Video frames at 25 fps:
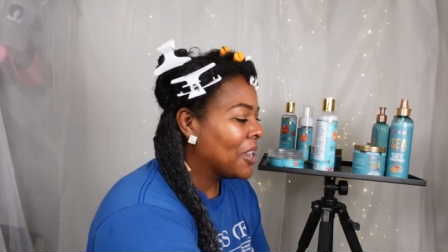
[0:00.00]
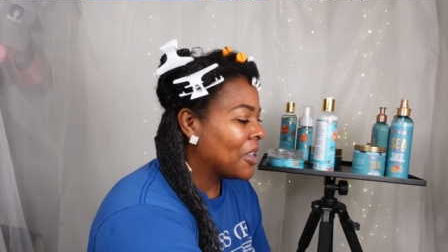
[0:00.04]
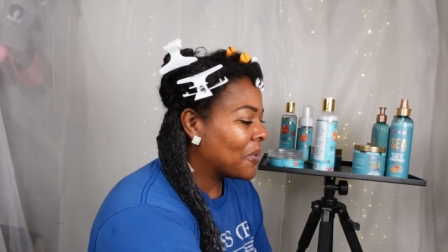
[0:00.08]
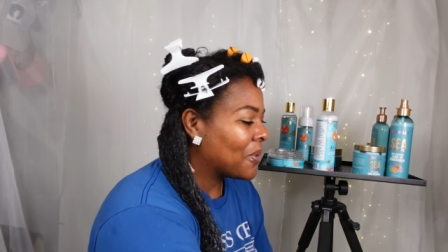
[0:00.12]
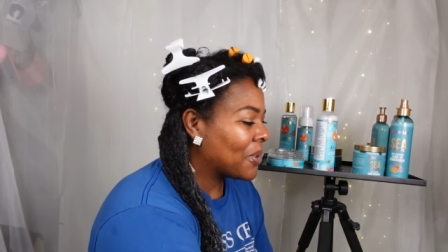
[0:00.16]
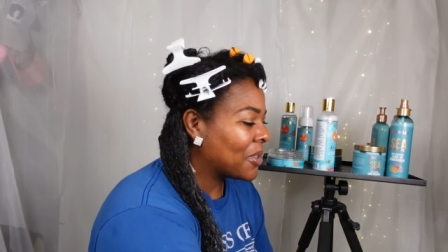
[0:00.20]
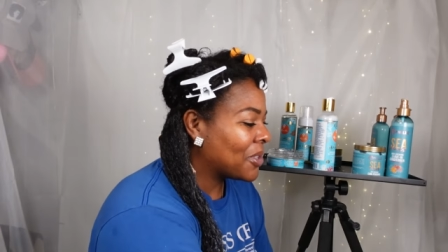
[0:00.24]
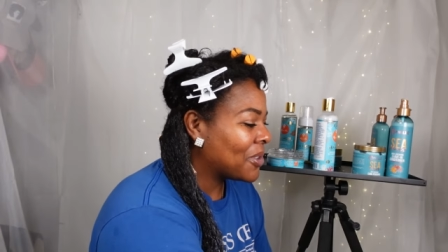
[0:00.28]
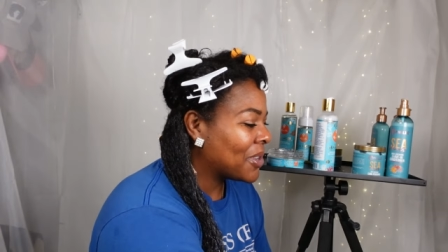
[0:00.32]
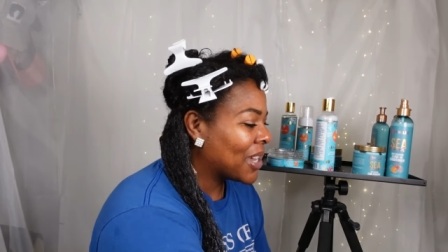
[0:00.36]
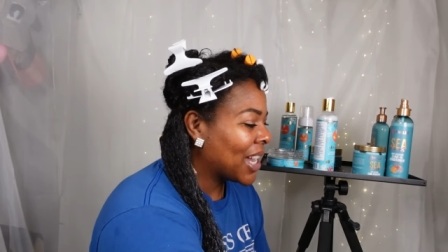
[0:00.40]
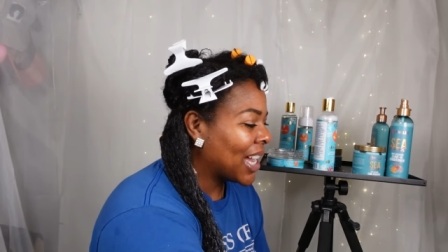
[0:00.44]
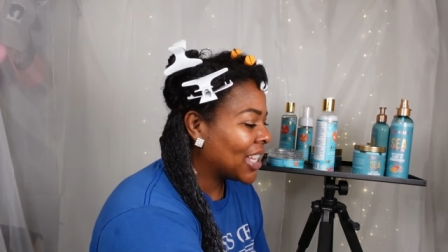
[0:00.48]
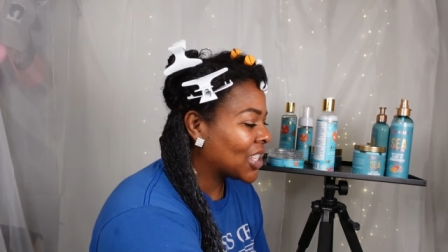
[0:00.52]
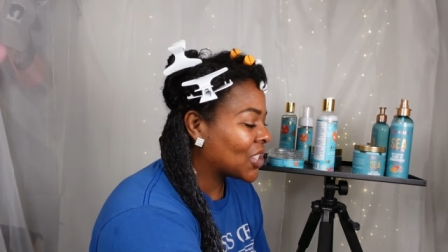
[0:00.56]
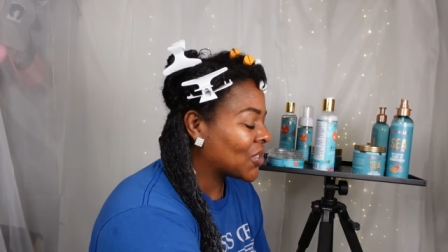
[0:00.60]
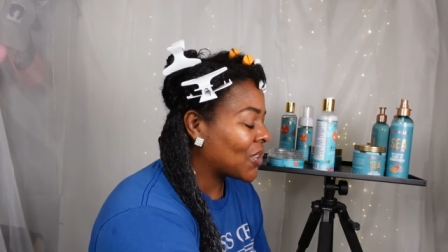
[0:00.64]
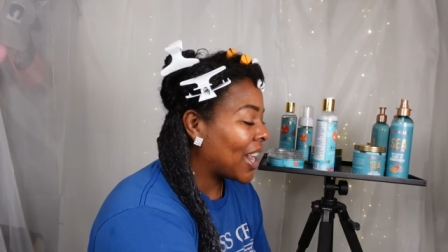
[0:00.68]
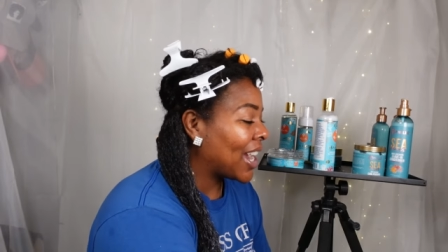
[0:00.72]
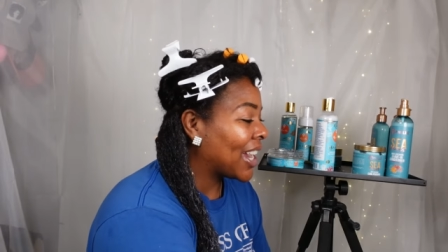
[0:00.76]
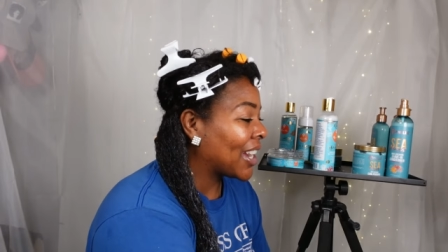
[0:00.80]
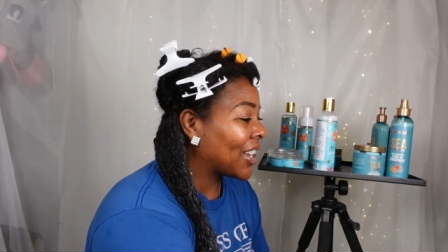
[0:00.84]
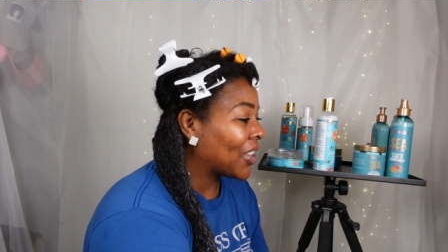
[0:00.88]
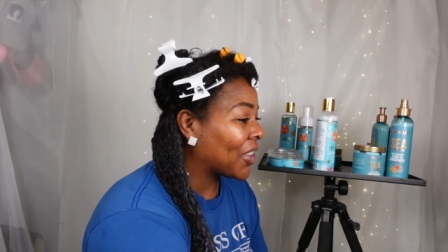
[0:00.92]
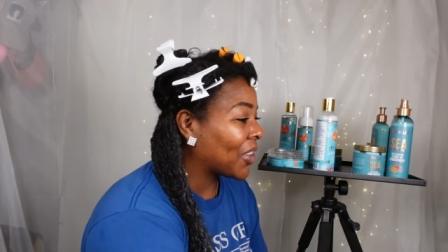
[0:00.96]
When you got
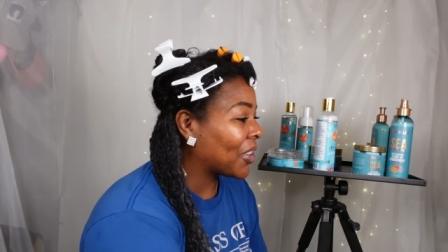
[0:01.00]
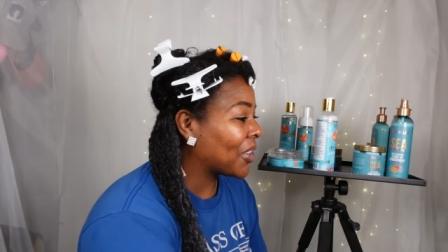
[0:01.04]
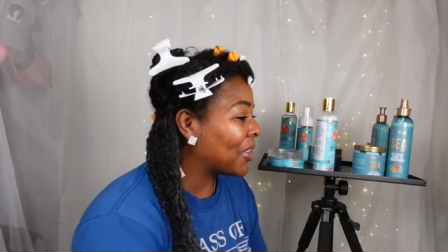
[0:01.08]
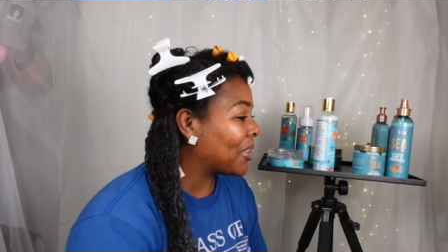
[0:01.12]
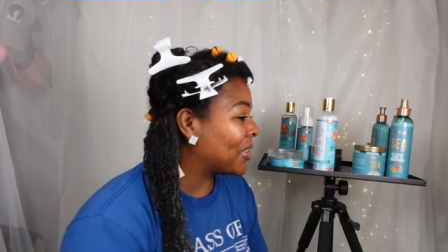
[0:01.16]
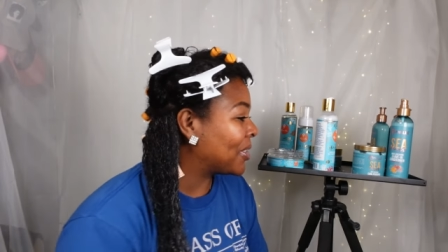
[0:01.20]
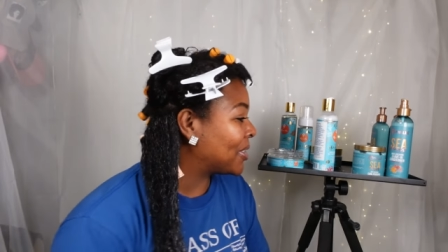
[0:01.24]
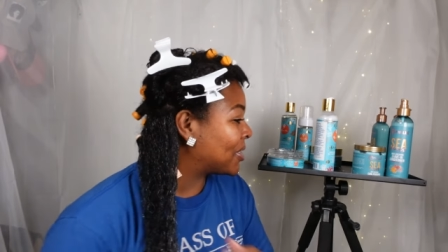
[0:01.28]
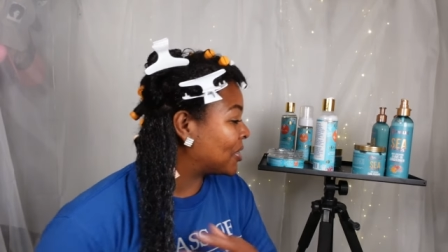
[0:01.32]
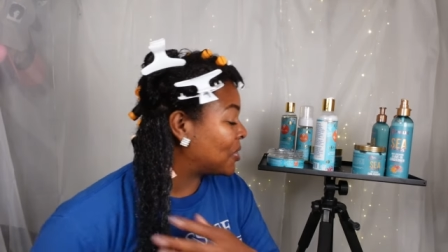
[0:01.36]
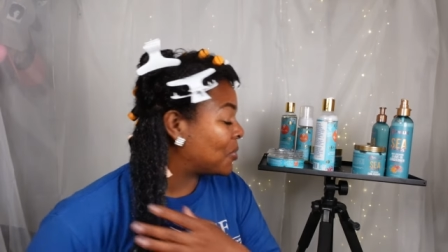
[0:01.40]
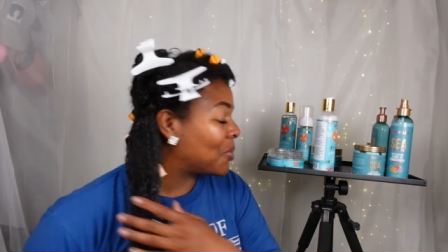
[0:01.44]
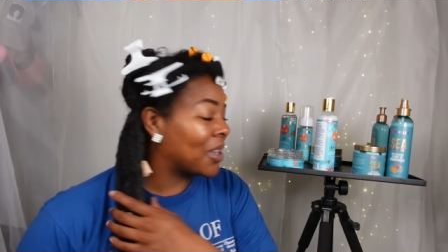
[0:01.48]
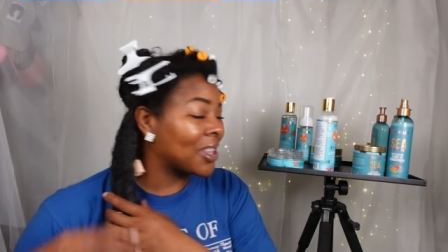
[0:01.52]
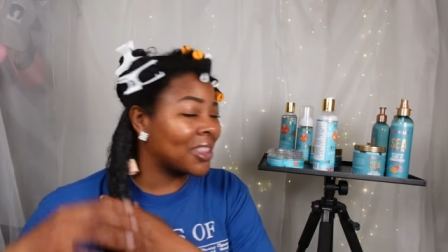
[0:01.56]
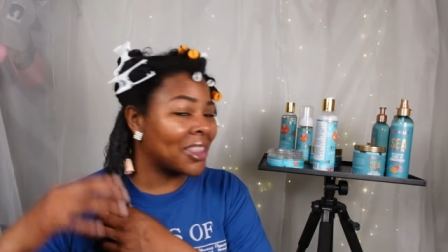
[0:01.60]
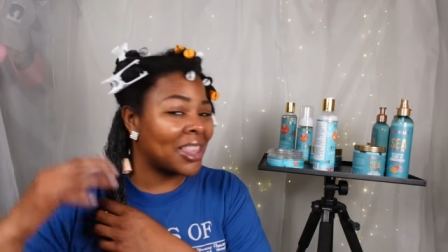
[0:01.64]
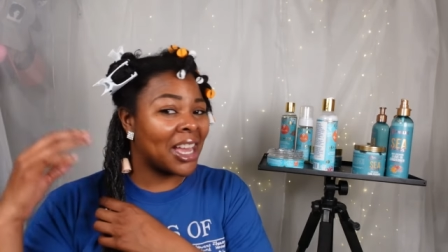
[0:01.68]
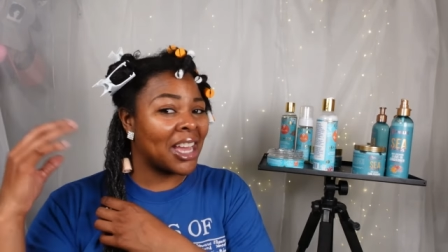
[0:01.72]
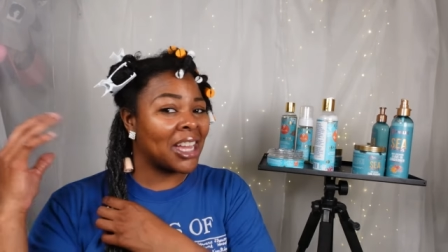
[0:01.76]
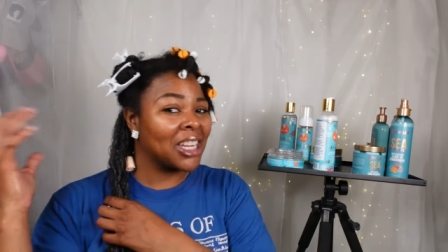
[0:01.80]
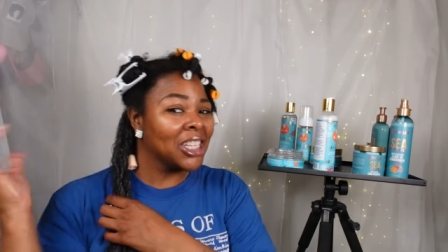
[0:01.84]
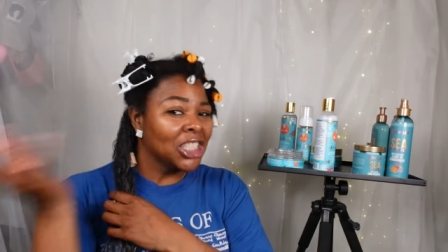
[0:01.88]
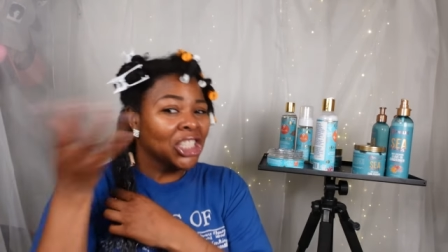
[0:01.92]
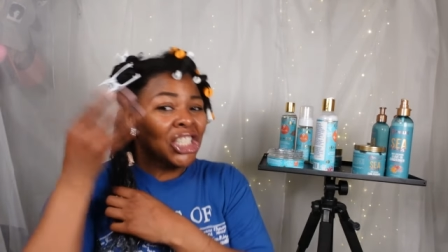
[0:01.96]
dry curls, you want
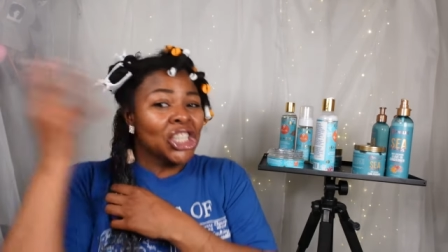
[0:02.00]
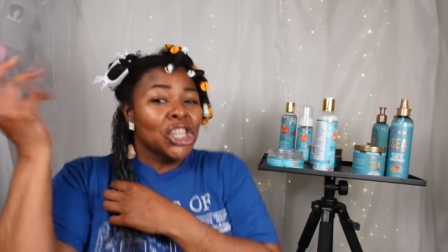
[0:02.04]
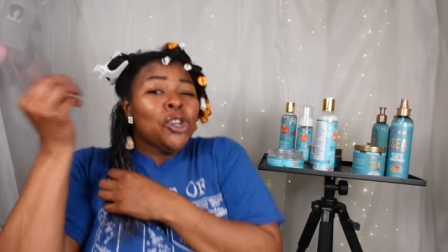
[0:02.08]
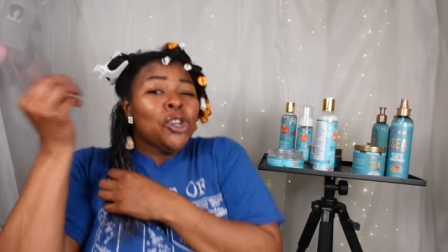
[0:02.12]
that